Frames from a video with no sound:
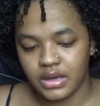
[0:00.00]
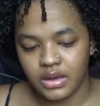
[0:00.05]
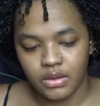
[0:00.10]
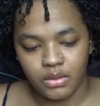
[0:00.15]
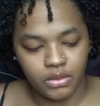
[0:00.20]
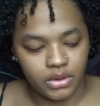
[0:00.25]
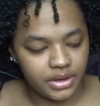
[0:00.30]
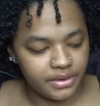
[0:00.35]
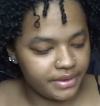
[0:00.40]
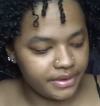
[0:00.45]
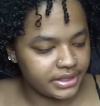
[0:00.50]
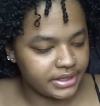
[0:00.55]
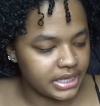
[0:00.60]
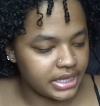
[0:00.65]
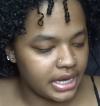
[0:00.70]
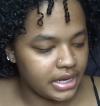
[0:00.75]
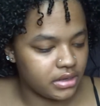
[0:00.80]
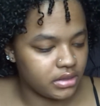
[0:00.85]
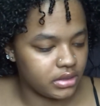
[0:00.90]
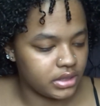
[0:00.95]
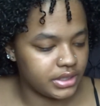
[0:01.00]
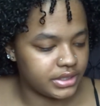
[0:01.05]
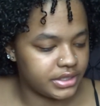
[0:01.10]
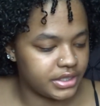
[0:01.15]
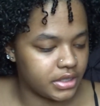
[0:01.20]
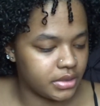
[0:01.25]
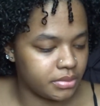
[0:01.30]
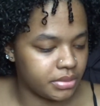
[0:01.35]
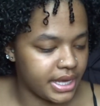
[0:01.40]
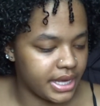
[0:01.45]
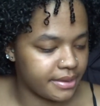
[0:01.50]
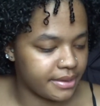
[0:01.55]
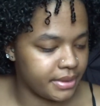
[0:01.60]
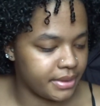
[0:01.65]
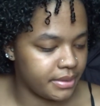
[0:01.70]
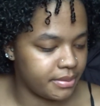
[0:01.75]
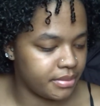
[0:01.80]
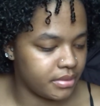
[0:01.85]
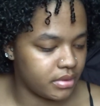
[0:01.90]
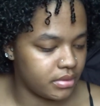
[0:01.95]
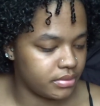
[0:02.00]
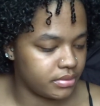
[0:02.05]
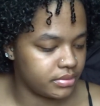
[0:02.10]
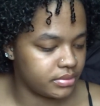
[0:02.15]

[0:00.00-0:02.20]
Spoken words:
What if I title it Dear Black People?